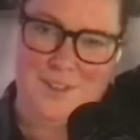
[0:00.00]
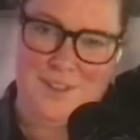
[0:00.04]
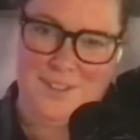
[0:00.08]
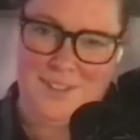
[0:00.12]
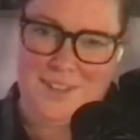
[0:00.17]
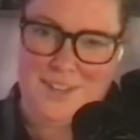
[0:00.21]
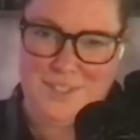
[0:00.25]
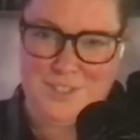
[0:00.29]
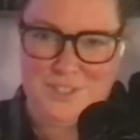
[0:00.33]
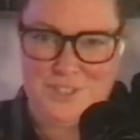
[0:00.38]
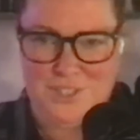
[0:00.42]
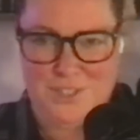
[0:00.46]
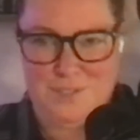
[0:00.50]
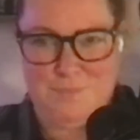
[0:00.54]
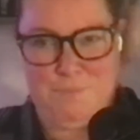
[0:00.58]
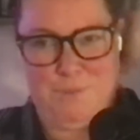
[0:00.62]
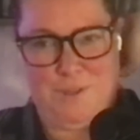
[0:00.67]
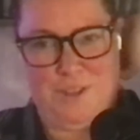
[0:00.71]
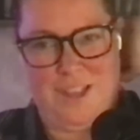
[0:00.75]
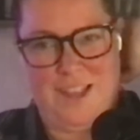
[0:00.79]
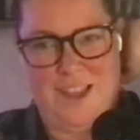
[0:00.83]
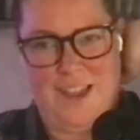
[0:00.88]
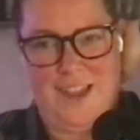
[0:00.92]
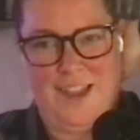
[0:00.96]
Like she
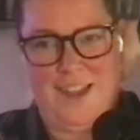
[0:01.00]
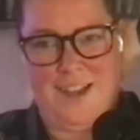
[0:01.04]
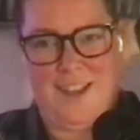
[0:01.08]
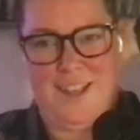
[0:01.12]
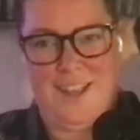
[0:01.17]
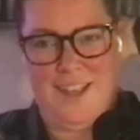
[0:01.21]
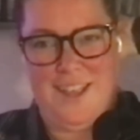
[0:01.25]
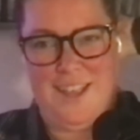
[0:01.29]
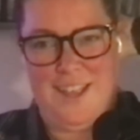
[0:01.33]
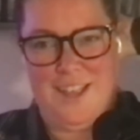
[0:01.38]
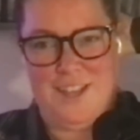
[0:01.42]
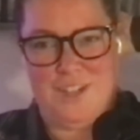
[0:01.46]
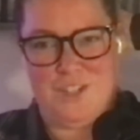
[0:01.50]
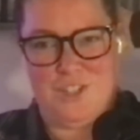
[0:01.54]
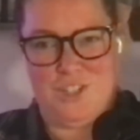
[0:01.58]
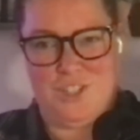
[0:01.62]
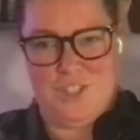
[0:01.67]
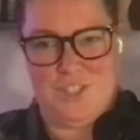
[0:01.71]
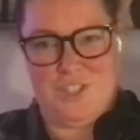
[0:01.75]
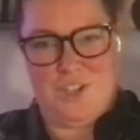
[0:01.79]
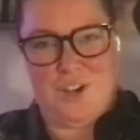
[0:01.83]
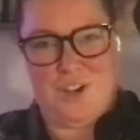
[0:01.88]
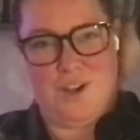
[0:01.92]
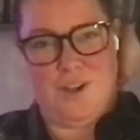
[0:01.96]

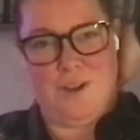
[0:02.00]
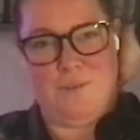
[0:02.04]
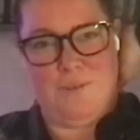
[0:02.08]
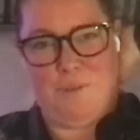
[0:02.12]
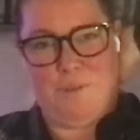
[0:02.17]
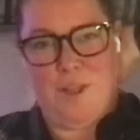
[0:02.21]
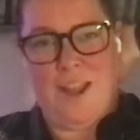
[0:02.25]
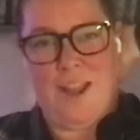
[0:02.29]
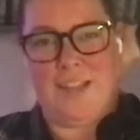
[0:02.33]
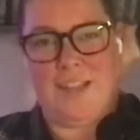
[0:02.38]
started playing.